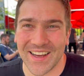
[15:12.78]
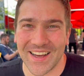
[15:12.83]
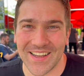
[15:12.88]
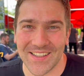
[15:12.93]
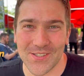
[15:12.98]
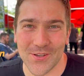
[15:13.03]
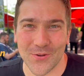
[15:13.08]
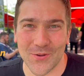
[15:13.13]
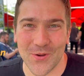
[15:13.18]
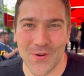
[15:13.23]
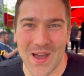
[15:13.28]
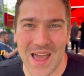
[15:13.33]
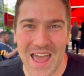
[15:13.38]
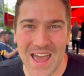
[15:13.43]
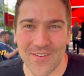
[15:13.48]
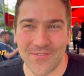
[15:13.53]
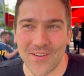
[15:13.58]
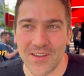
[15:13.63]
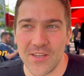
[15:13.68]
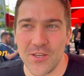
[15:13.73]

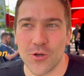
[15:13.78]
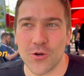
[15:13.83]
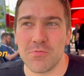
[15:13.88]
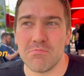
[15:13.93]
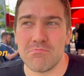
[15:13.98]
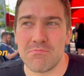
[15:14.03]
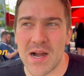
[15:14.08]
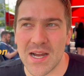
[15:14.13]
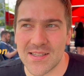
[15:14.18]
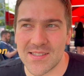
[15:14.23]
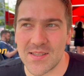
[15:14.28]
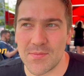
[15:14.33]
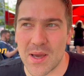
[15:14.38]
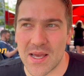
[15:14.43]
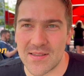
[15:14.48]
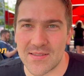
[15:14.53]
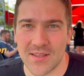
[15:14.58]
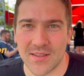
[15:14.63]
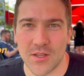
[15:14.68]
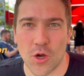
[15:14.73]
you're
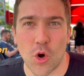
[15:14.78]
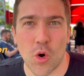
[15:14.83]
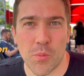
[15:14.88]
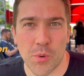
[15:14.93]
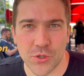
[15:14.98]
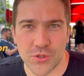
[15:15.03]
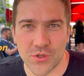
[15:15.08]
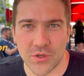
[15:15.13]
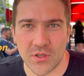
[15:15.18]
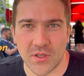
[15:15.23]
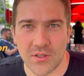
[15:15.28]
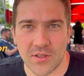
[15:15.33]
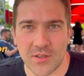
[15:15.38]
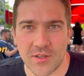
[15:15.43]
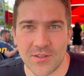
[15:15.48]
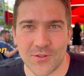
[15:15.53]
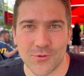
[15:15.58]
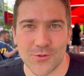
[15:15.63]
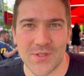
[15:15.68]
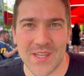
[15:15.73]
maximizing the opportunity
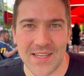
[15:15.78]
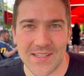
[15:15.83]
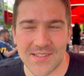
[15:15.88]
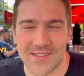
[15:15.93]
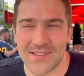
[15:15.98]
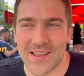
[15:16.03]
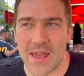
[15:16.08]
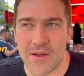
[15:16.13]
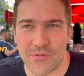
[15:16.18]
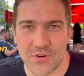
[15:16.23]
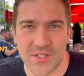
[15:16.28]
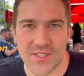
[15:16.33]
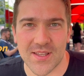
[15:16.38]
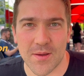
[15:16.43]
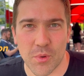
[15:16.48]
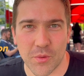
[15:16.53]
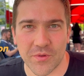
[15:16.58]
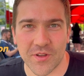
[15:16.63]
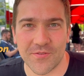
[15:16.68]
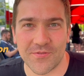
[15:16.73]
to test every step
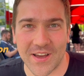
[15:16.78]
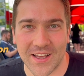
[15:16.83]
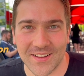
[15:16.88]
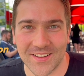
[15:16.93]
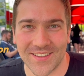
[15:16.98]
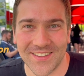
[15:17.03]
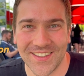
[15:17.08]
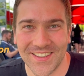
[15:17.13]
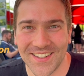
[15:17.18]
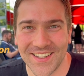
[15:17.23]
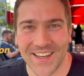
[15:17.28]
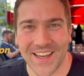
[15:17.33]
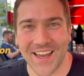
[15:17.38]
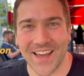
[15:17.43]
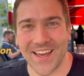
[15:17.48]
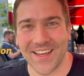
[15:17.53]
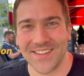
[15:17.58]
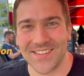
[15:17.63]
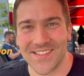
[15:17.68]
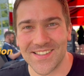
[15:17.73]
of the funnel,
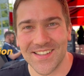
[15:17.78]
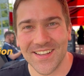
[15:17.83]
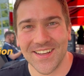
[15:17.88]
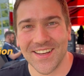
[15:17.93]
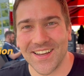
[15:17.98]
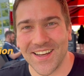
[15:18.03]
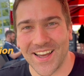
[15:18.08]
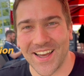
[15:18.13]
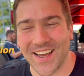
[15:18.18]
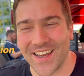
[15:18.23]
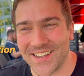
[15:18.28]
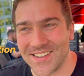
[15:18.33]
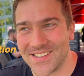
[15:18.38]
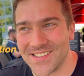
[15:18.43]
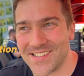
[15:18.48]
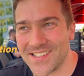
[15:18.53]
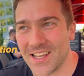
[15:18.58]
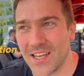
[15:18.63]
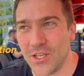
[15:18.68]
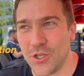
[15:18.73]
and
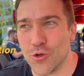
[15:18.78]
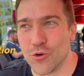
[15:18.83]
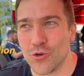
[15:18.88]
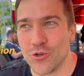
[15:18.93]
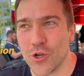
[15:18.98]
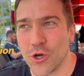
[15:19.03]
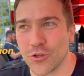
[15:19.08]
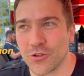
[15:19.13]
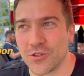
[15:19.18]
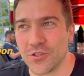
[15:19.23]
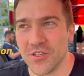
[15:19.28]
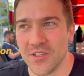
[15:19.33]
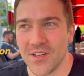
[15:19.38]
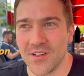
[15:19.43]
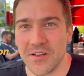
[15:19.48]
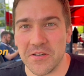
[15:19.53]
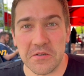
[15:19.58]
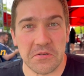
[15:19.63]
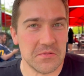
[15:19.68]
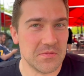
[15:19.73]
you're not
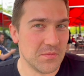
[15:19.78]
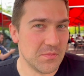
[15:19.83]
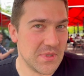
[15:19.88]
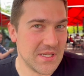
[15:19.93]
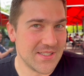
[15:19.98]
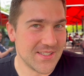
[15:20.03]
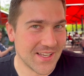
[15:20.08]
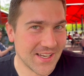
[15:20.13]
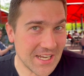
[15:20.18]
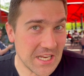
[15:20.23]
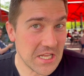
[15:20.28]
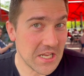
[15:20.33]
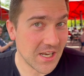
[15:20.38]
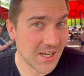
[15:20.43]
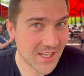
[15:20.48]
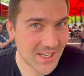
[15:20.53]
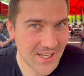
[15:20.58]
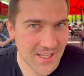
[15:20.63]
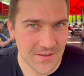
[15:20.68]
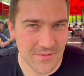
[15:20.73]
basically
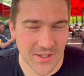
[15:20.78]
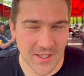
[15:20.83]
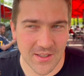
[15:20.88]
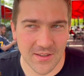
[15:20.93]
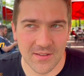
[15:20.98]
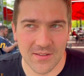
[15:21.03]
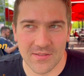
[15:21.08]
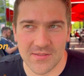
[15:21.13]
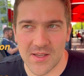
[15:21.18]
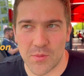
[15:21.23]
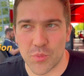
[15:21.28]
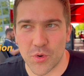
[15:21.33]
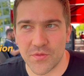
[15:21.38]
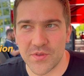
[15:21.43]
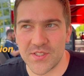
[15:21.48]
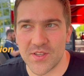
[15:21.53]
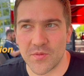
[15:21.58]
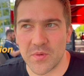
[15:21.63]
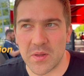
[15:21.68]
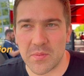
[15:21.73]
leaving some
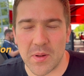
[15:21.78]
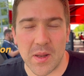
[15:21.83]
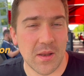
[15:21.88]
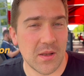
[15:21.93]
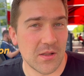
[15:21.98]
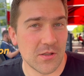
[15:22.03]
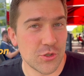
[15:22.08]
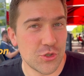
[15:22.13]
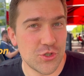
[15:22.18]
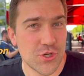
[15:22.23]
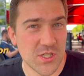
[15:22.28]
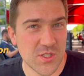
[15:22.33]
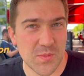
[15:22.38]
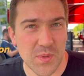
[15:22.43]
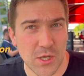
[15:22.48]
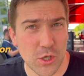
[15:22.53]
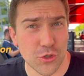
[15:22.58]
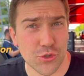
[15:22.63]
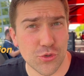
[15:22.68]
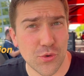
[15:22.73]
profits on the table just
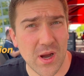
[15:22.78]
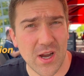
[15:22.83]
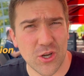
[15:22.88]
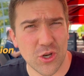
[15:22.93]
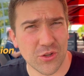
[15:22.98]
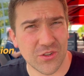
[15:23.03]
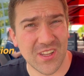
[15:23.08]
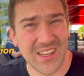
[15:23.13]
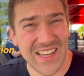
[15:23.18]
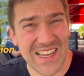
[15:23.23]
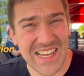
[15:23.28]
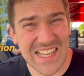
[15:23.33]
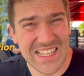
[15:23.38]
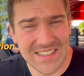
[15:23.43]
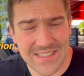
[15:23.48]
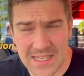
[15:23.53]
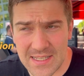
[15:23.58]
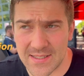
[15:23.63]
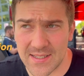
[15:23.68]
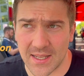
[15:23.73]
because you are not
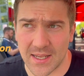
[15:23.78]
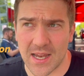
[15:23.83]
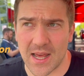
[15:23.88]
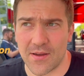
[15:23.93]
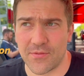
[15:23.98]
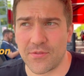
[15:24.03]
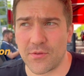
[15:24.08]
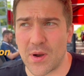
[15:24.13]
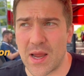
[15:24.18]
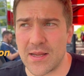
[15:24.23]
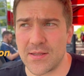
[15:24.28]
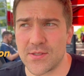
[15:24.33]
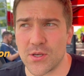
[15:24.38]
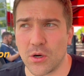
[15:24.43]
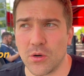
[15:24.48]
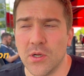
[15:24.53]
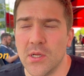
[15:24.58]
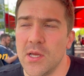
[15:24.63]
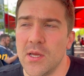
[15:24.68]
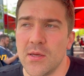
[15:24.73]
testing enough, right?
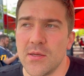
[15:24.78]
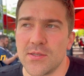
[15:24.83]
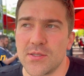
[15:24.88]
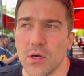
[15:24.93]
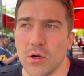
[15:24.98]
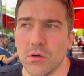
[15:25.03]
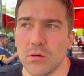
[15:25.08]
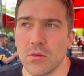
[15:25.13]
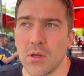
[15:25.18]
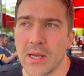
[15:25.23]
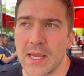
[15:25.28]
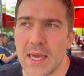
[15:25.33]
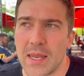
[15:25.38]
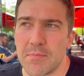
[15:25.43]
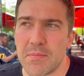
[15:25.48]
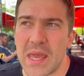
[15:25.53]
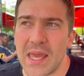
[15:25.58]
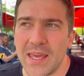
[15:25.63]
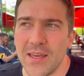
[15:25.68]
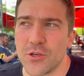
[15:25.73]
So again,
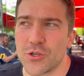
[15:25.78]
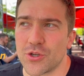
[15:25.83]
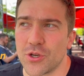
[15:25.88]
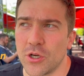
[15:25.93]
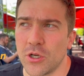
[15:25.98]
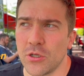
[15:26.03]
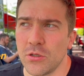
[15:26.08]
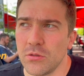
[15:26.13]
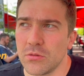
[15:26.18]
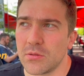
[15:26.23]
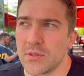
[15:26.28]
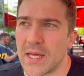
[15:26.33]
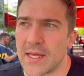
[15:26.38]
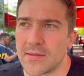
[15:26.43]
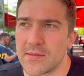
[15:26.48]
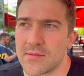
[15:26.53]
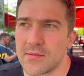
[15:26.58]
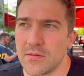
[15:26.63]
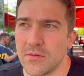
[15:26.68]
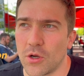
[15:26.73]
making sure
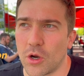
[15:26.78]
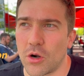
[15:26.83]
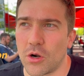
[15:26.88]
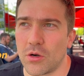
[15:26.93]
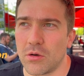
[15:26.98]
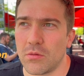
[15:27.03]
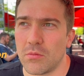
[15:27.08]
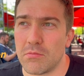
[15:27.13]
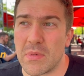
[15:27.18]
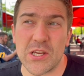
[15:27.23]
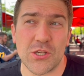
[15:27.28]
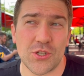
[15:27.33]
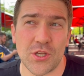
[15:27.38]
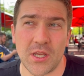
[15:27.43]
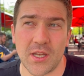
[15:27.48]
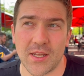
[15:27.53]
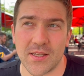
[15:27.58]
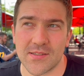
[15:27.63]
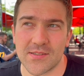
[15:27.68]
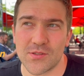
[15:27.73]
that your machine
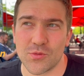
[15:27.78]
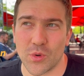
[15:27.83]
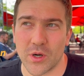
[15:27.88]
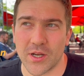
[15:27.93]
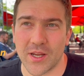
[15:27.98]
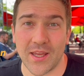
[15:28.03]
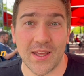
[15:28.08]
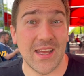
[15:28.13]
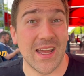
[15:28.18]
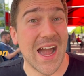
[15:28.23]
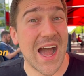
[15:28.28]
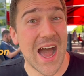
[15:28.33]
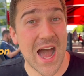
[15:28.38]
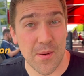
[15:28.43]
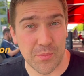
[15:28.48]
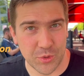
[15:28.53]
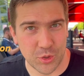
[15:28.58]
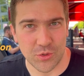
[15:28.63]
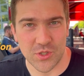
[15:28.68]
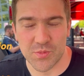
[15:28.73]
is working
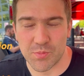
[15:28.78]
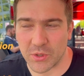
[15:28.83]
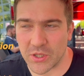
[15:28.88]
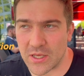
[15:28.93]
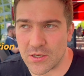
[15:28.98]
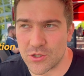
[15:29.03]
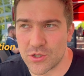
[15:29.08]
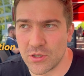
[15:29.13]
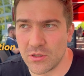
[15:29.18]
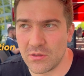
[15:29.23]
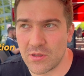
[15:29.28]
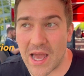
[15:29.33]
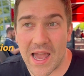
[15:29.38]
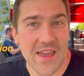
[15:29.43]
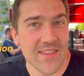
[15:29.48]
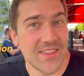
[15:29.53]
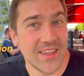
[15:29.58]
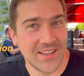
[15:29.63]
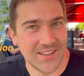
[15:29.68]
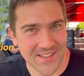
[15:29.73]
up to its potential. I
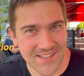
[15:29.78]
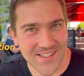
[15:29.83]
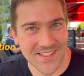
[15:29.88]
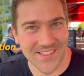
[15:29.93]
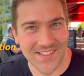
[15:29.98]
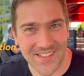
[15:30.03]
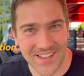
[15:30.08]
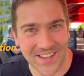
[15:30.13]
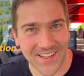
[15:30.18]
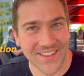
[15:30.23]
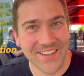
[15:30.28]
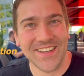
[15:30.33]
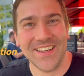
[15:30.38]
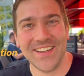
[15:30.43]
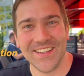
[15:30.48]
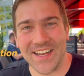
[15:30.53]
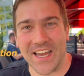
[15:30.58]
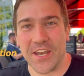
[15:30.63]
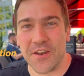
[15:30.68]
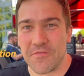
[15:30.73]
think this is the
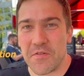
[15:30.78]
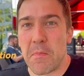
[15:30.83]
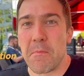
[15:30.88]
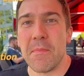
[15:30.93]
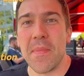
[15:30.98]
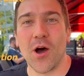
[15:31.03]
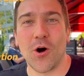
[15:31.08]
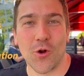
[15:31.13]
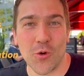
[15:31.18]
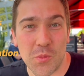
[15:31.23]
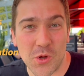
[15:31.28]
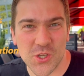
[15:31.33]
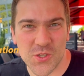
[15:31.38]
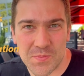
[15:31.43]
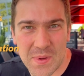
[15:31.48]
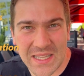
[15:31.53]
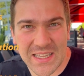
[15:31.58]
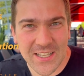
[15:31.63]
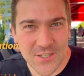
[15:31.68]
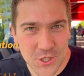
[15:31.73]
kind of almost
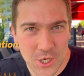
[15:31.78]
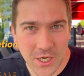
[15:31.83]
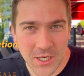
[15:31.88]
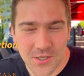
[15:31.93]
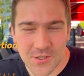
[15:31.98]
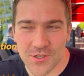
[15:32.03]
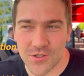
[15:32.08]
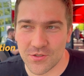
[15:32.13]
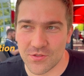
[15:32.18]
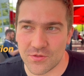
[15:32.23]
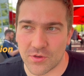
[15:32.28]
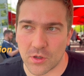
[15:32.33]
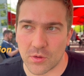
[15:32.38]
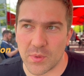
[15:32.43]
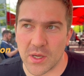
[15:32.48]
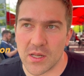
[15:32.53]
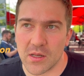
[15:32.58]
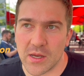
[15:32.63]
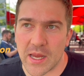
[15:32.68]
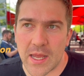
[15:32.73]
meta challenge for
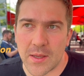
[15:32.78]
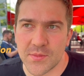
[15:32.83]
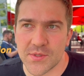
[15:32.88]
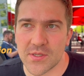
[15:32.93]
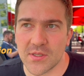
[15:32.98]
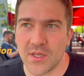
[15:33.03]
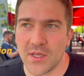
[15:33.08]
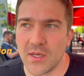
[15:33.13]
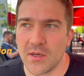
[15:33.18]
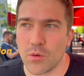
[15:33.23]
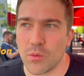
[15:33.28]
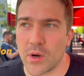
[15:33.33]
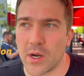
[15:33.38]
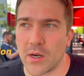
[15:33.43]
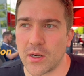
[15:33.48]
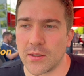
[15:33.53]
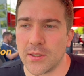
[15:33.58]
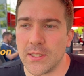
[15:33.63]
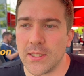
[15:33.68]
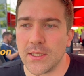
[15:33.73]
bigger games,
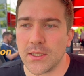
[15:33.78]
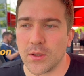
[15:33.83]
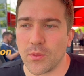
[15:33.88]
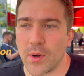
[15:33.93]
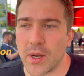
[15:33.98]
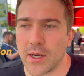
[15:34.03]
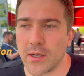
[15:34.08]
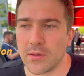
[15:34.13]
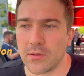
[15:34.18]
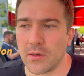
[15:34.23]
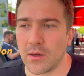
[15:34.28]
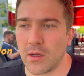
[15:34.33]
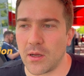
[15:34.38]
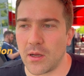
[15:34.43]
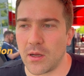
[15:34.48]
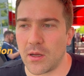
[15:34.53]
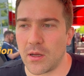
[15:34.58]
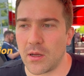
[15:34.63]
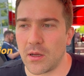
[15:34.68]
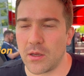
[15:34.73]
where
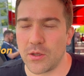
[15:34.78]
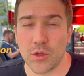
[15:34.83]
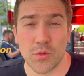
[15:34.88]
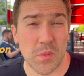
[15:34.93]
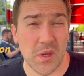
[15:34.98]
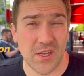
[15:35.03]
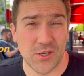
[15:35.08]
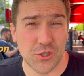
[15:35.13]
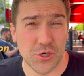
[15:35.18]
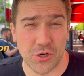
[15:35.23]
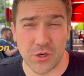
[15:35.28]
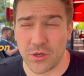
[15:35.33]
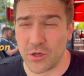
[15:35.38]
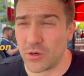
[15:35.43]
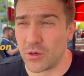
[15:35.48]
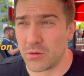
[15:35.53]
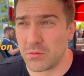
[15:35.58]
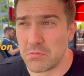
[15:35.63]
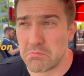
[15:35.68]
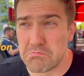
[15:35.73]
you make sure
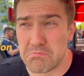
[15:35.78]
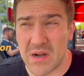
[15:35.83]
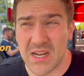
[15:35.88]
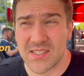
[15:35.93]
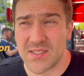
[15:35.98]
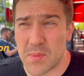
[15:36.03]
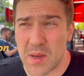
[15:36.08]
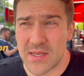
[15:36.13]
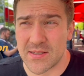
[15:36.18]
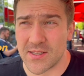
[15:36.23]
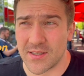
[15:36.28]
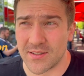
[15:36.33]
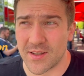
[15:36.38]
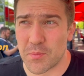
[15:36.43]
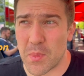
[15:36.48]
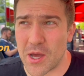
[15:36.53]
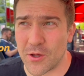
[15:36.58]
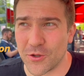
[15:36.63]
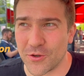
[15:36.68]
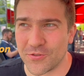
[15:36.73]
you're maximizing the
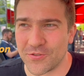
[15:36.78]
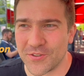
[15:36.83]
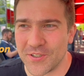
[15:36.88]
amount of